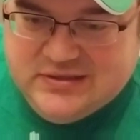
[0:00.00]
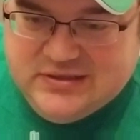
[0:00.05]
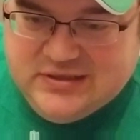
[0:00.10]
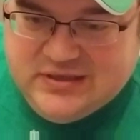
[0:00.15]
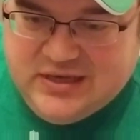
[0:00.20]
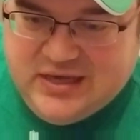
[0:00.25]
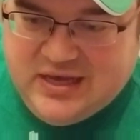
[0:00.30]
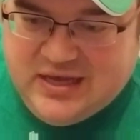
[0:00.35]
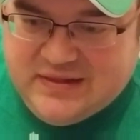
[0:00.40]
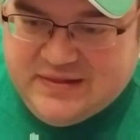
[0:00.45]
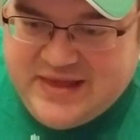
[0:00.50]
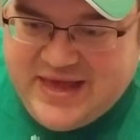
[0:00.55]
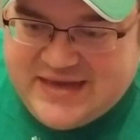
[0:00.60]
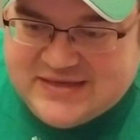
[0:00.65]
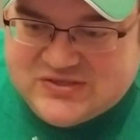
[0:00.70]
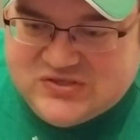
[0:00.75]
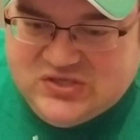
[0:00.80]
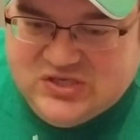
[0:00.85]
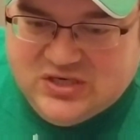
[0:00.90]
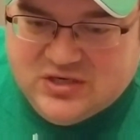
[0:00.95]

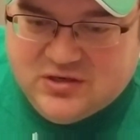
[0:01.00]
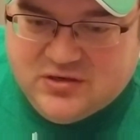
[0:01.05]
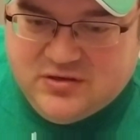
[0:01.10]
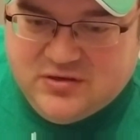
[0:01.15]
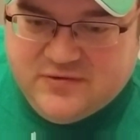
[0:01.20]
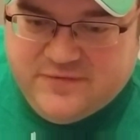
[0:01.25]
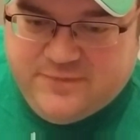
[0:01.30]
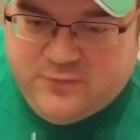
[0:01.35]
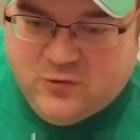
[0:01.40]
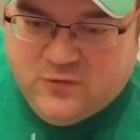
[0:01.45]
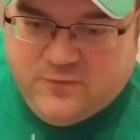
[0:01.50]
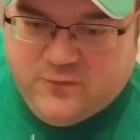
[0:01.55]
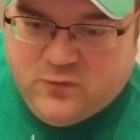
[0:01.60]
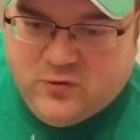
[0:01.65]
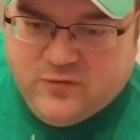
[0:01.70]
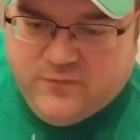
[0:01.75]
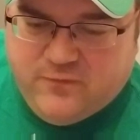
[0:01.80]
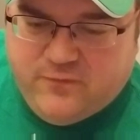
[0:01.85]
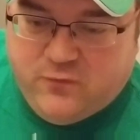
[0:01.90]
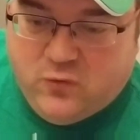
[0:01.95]
Last year,
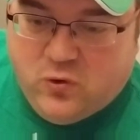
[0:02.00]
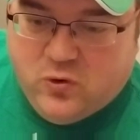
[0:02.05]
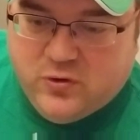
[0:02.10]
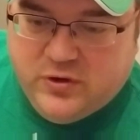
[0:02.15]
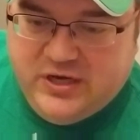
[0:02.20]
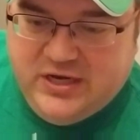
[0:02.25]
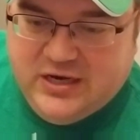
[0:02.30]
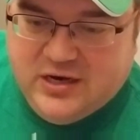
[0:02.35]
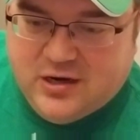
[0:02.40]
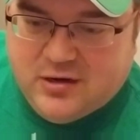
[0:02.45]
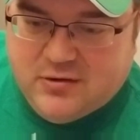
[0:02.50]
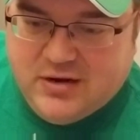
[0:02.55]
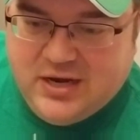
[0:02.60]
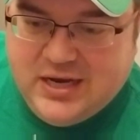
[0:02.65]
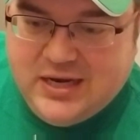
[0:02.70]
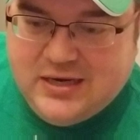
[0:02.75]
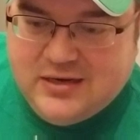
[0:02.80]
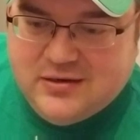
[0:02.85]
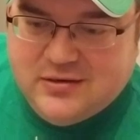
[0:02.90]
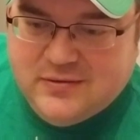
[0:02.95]
4.44
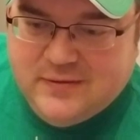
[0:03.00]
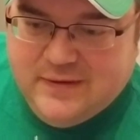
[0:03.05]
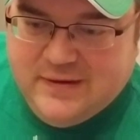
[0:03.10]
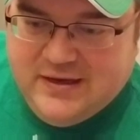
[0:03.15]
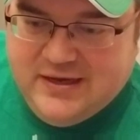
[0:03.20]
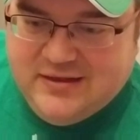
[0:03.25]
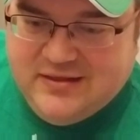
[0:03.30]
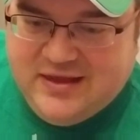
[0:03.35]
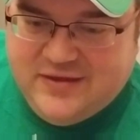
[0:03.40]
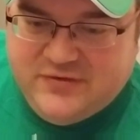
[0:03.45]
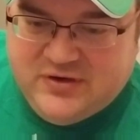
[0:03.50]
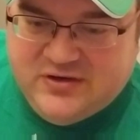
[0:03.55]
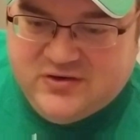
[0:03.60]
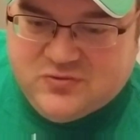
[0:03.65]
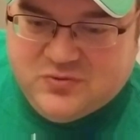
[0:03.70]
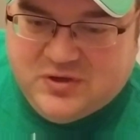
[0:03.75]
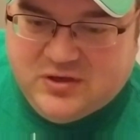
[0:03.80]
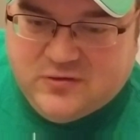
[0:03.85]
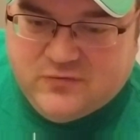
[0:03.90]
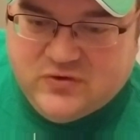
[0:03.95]
ERA,
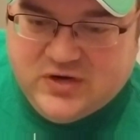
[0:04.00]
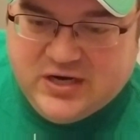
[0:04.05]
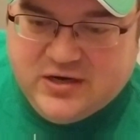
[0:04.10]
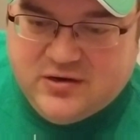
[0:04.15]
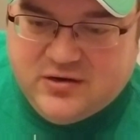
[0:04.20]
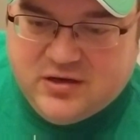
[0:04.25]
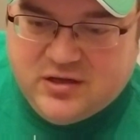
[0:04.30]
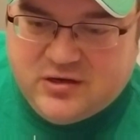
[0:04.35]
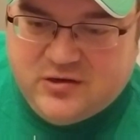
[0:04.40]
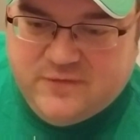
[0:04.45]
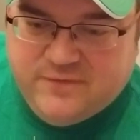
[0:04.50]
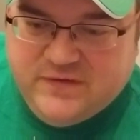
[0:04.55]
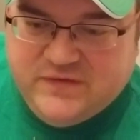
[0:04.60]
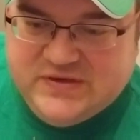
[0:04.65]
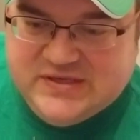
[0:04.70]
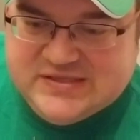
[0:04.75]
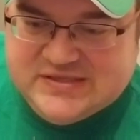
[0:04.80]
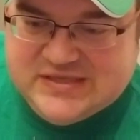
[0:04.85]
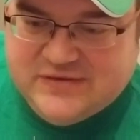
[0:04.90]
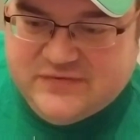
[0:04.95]
11-12 record,
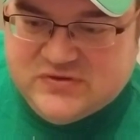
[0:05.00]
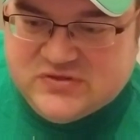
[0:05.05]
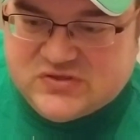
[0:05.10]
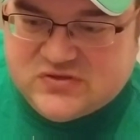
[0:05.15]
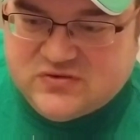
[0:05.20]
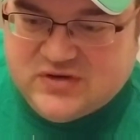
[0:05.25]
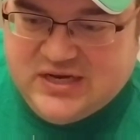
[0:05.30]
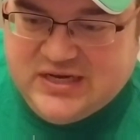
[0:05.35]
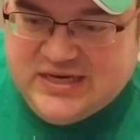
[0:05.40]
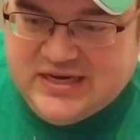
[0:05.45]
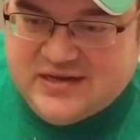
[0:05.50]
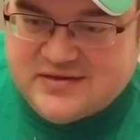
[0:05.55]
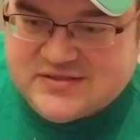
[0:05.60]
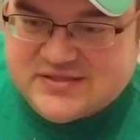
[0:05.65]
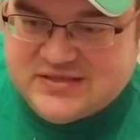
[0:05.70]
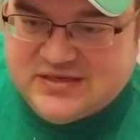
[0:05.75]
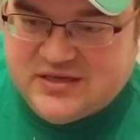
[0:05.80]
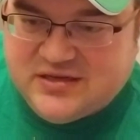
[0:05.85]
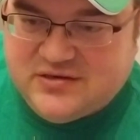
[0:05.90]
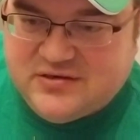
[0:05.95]
157 strikeouts
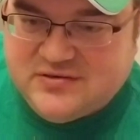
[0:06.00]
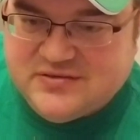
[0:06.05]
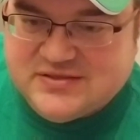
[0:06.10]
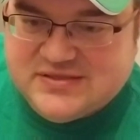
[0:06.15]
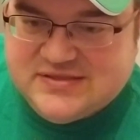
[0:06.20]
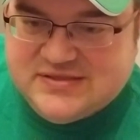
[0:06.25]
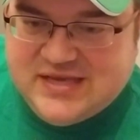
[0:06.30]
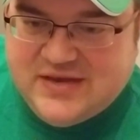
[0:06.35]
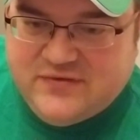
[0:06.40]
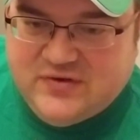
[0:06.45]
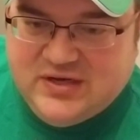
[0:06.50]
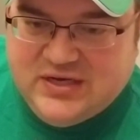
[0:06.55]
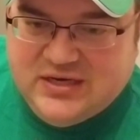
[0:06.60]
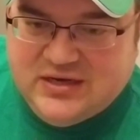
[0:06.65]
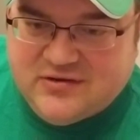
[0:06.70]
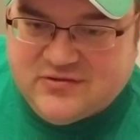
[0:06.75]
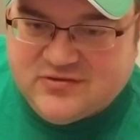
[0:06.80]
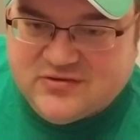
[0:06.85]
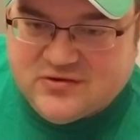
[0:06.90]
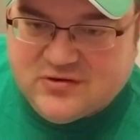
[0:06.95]
and 170
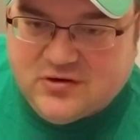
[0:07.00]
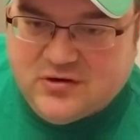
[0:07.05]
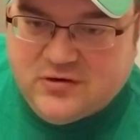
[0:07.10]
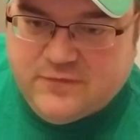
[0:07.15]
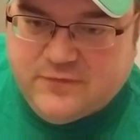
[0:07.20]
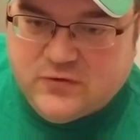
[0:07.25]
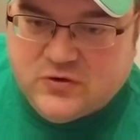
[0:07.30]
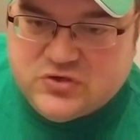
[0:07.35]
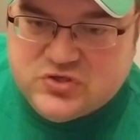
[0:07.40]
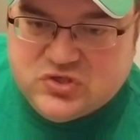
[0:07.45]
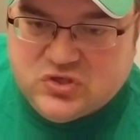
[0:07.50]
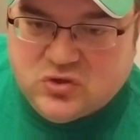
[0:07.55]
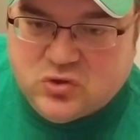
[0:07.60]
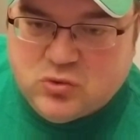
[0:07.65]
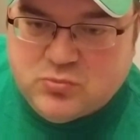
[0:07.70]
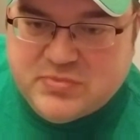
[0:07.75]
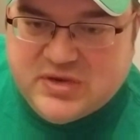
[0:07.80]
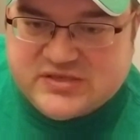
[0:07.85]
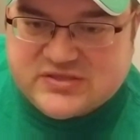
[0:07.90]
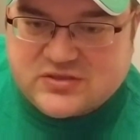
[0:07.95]
1/3 for Joe
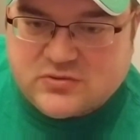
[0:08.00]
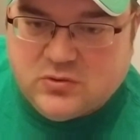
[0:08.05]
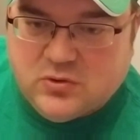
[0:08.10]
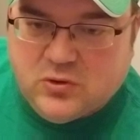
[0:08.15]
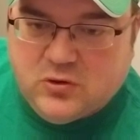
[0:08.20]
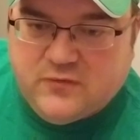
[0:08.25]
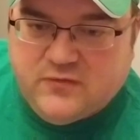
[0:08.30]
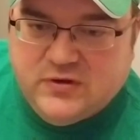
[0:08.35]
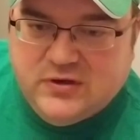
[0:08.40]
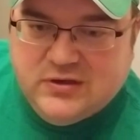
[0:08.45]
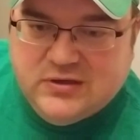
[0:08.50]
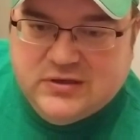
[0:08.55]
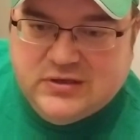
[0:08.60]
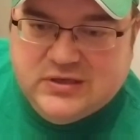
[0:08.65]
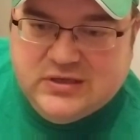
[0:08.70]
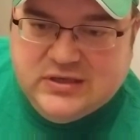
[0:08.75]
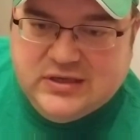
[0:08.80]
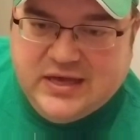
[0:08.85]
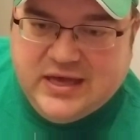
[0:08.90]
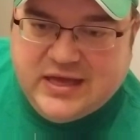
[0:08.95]
Musgrove
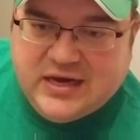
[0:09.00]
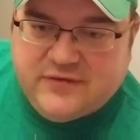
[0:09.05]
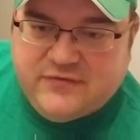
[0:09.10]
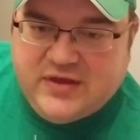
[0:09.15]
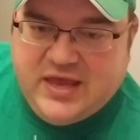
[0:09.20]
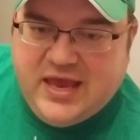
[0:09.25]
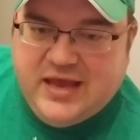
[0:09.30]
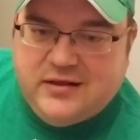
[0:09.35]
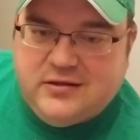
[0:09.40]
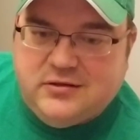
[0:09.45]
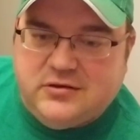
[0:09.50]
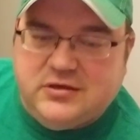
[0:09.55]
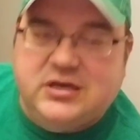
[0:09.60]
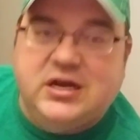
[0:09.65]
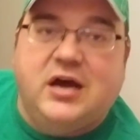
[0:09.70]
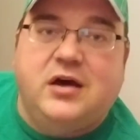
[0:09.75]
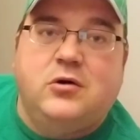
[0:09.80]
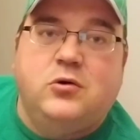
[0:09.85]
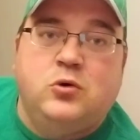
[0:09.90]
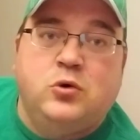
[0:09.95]
out of El
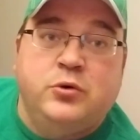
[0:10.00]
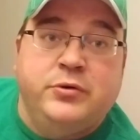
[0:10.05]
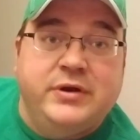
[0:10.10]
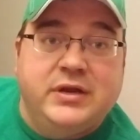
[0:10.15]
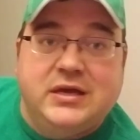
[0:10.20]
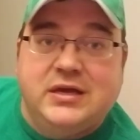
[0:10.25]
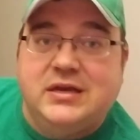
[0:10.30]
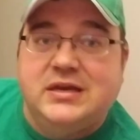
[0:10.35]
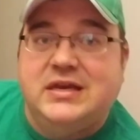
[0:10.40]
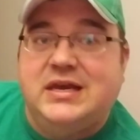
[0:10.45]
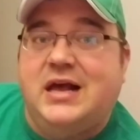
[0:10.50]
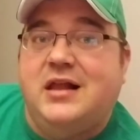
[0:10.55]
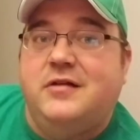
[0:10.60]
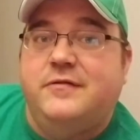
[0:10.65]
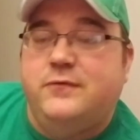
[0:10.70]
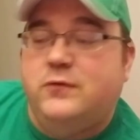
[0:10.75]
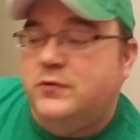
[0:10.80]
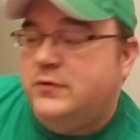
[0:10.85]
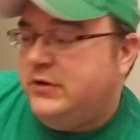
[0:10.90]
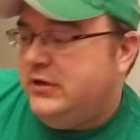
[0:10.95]
Cajon,
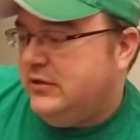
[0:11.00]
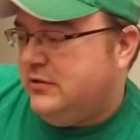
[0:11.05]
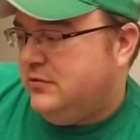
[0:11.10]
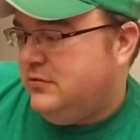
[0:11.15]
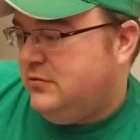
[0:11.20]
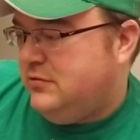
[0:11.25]
California.